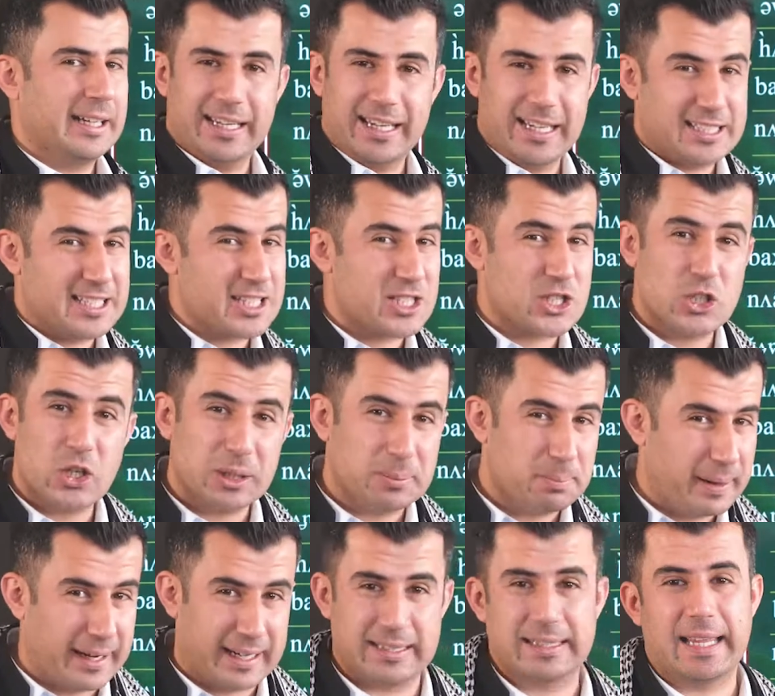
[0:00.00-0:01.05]
It is not
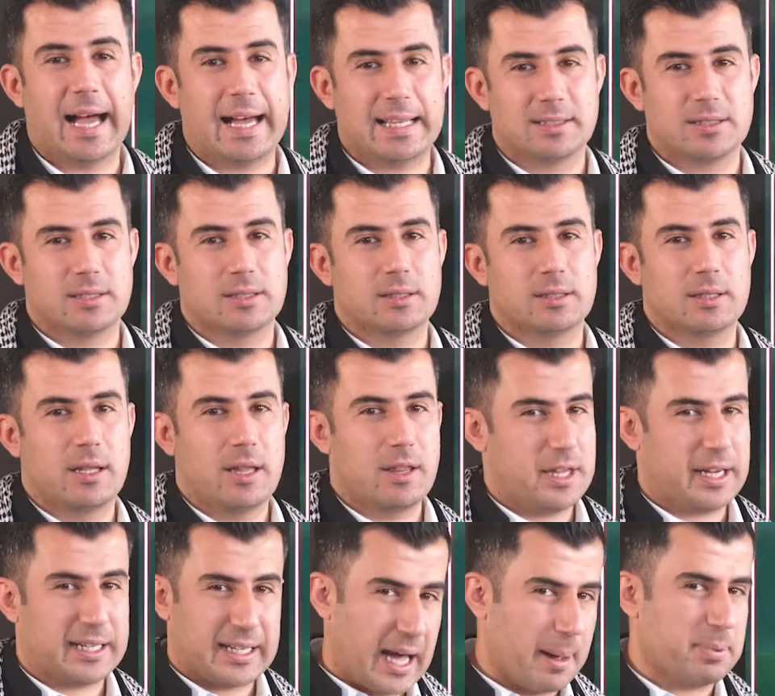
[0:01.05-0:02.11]
Baghdad,
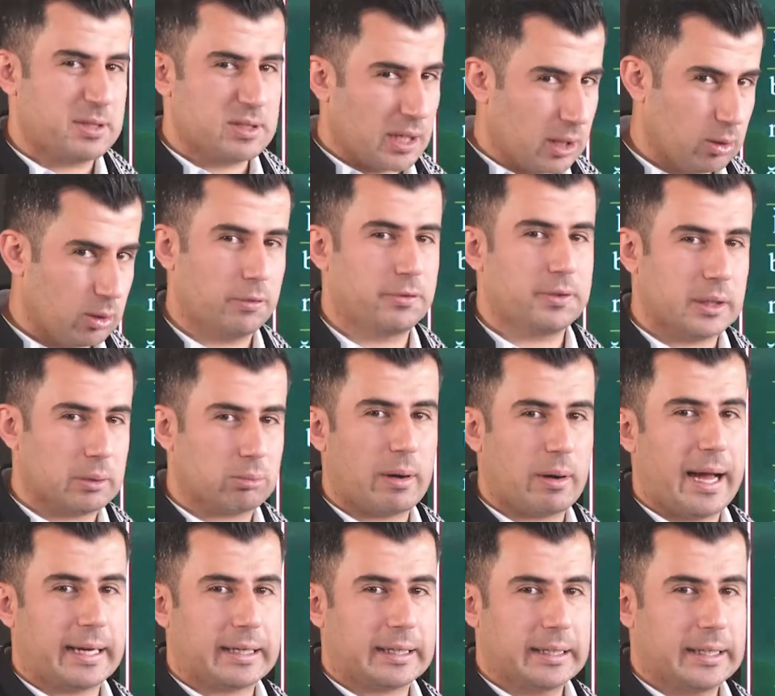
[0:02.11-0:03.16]
the capital of
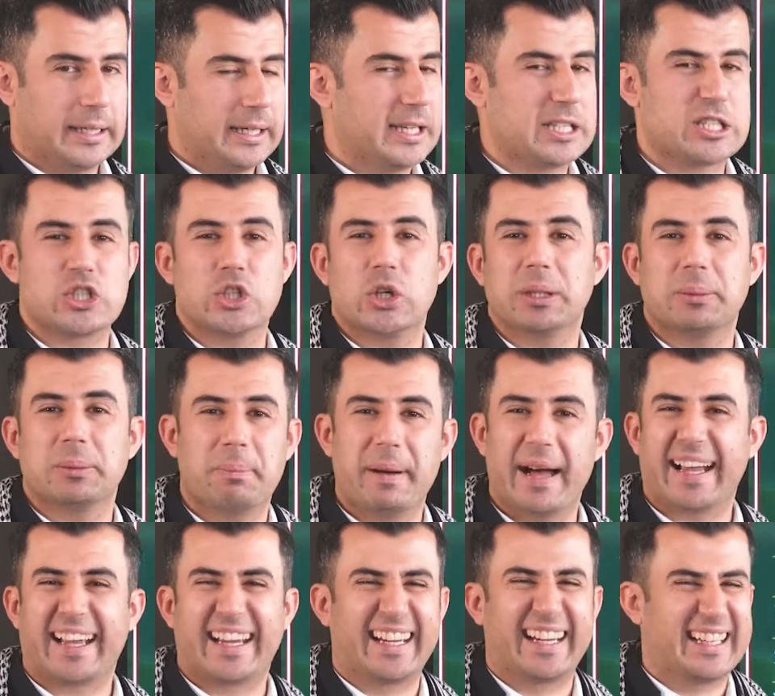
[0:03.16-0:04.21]
Iraq. It's not
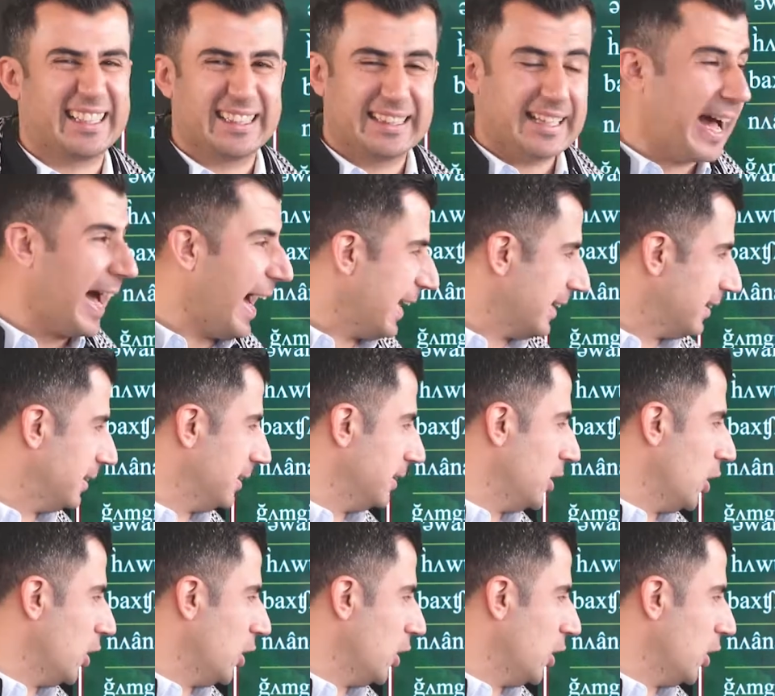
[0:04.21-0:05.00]
Baghdad.